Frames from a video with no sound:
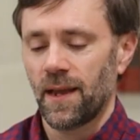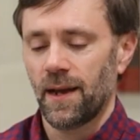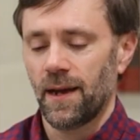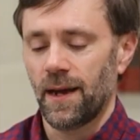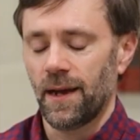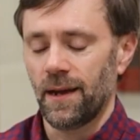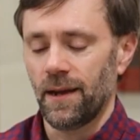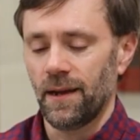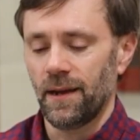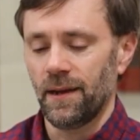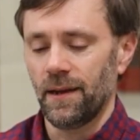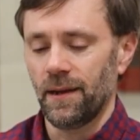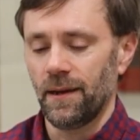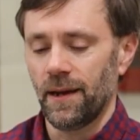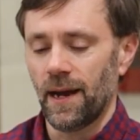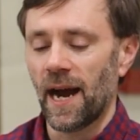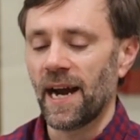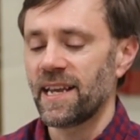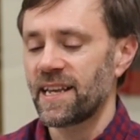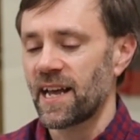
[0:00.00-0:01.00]

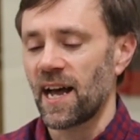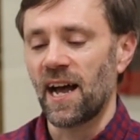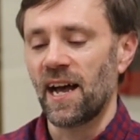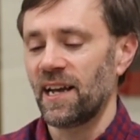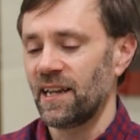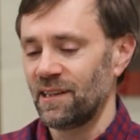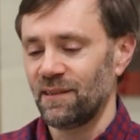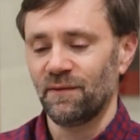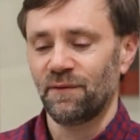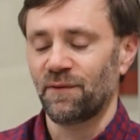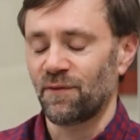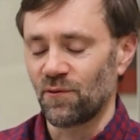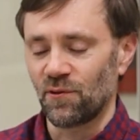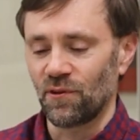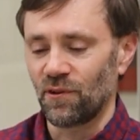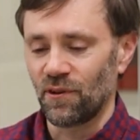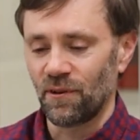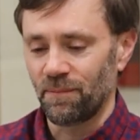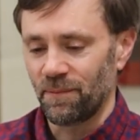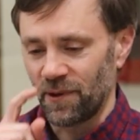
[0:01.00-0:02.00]
icon
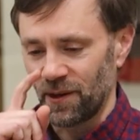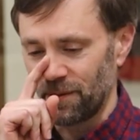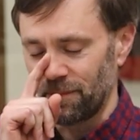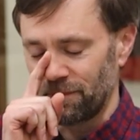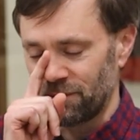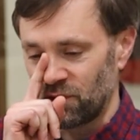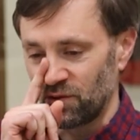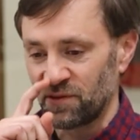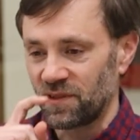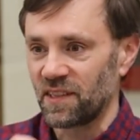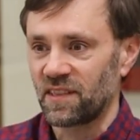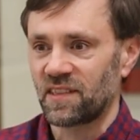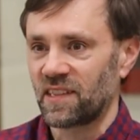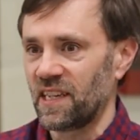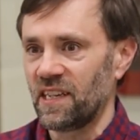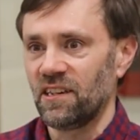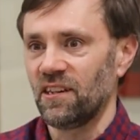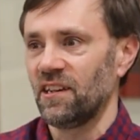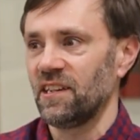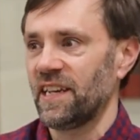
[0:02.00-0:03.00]
for
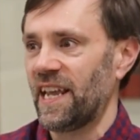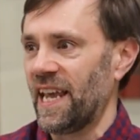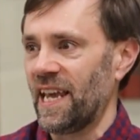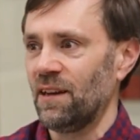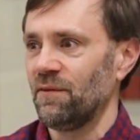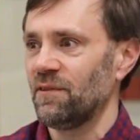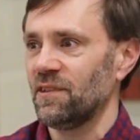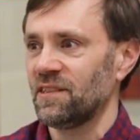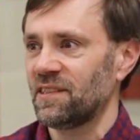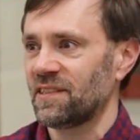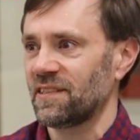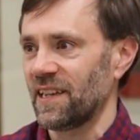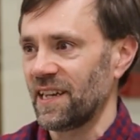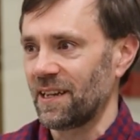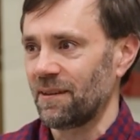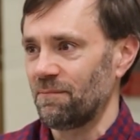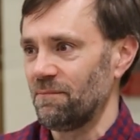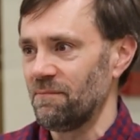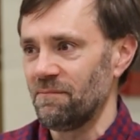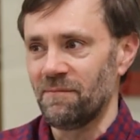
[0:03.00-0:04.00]
216 on Canvas,
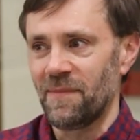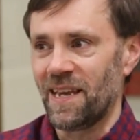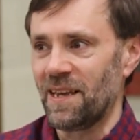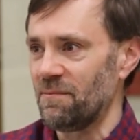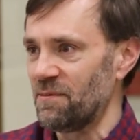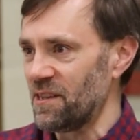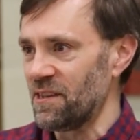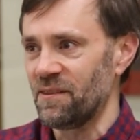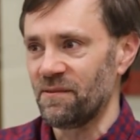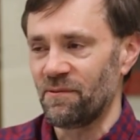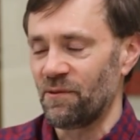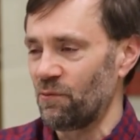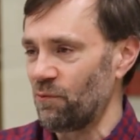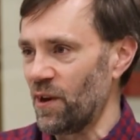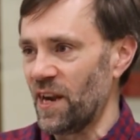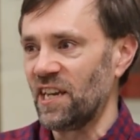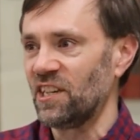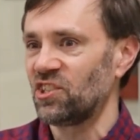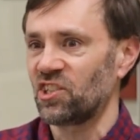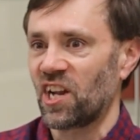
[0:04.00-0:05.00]
like maybe the
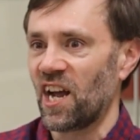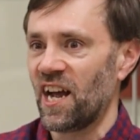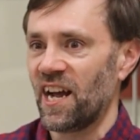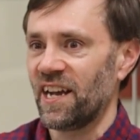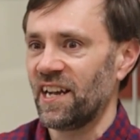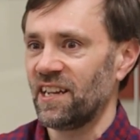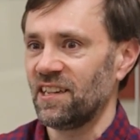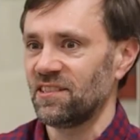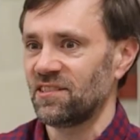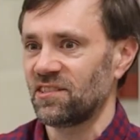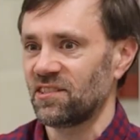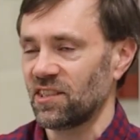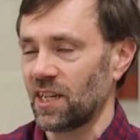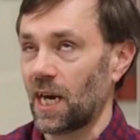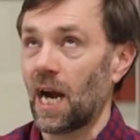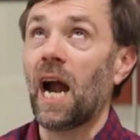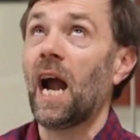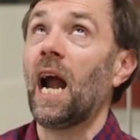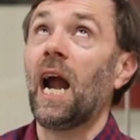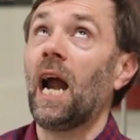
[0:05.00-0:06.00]
rage guy is just
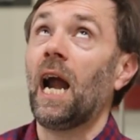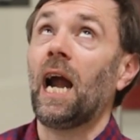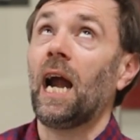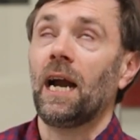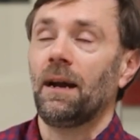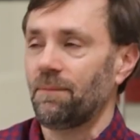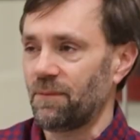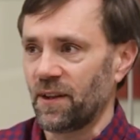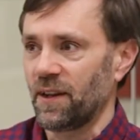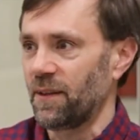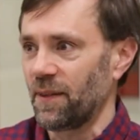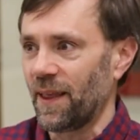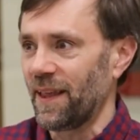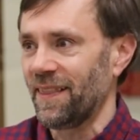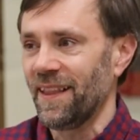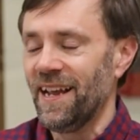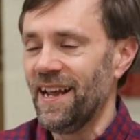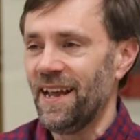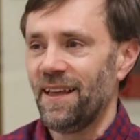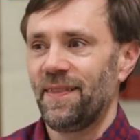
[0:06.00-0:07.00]
like
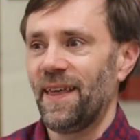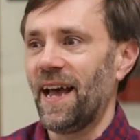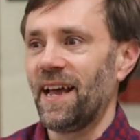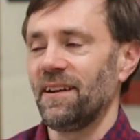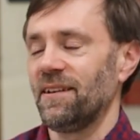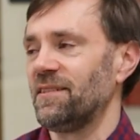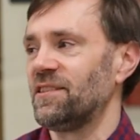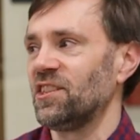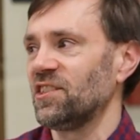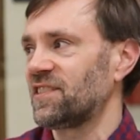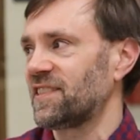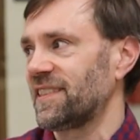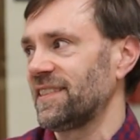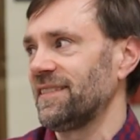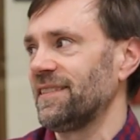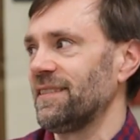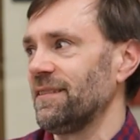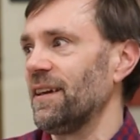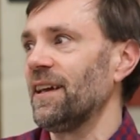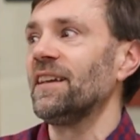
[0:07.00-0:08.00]
that just
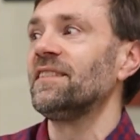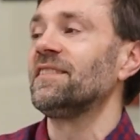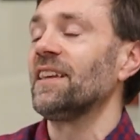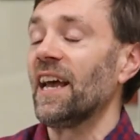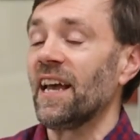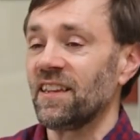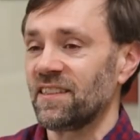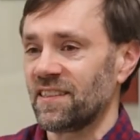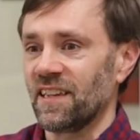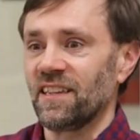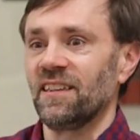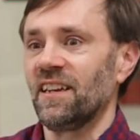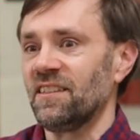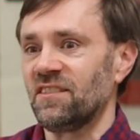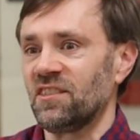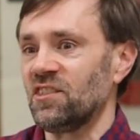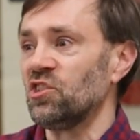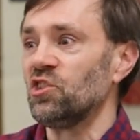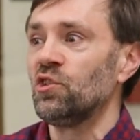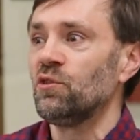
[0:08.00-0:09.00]

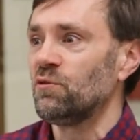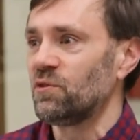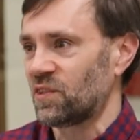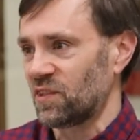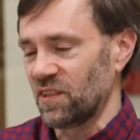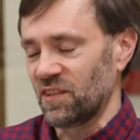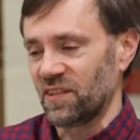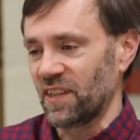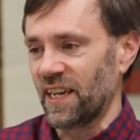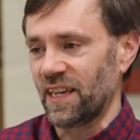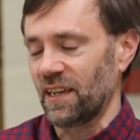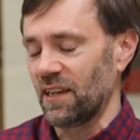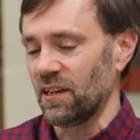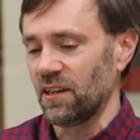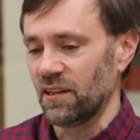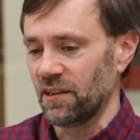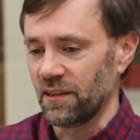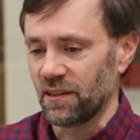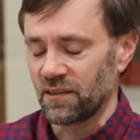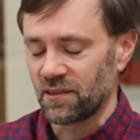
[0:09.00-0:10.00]
its use is like
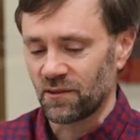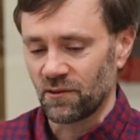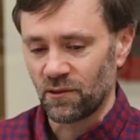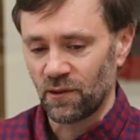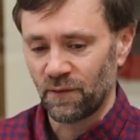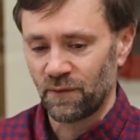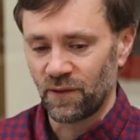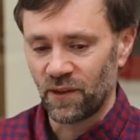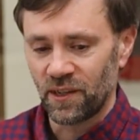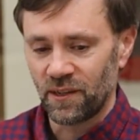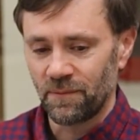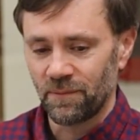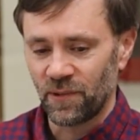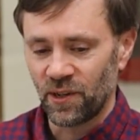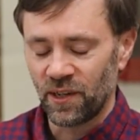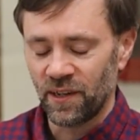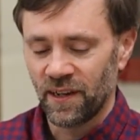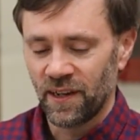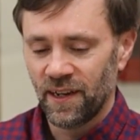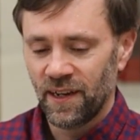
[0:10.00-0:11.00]
is sort of fun.
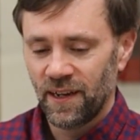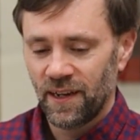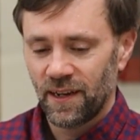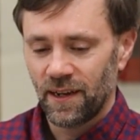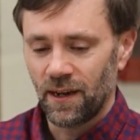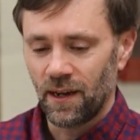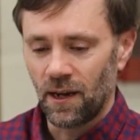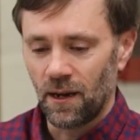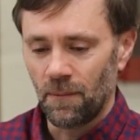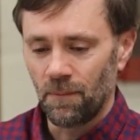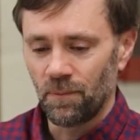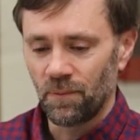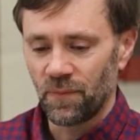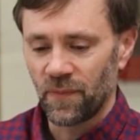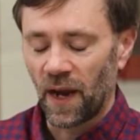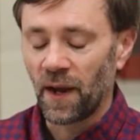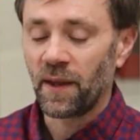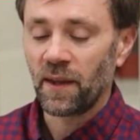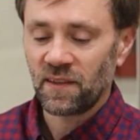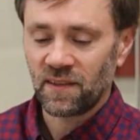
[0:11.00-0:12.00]
But
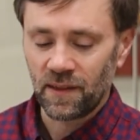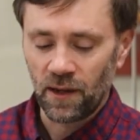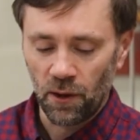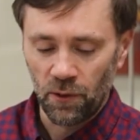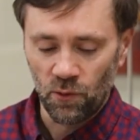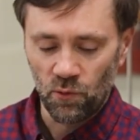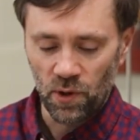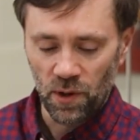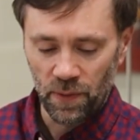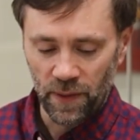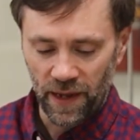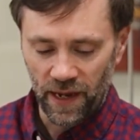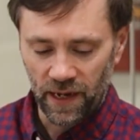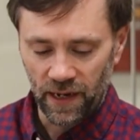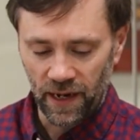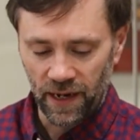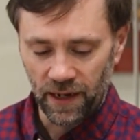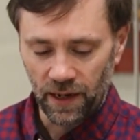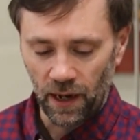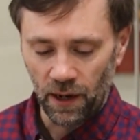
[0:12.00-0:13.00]
I guess the other one
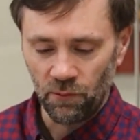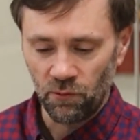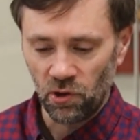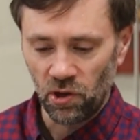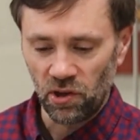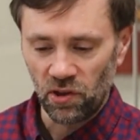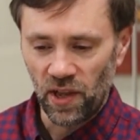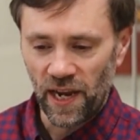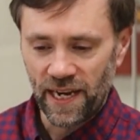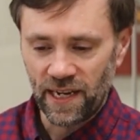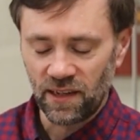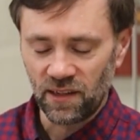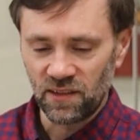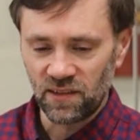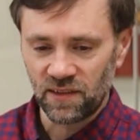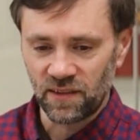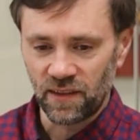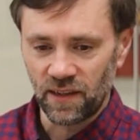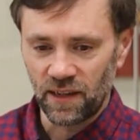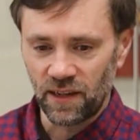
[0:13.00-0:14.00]
that I really like
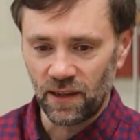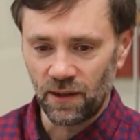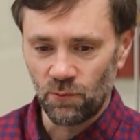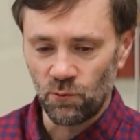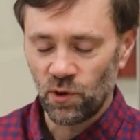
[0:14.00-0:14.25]
is the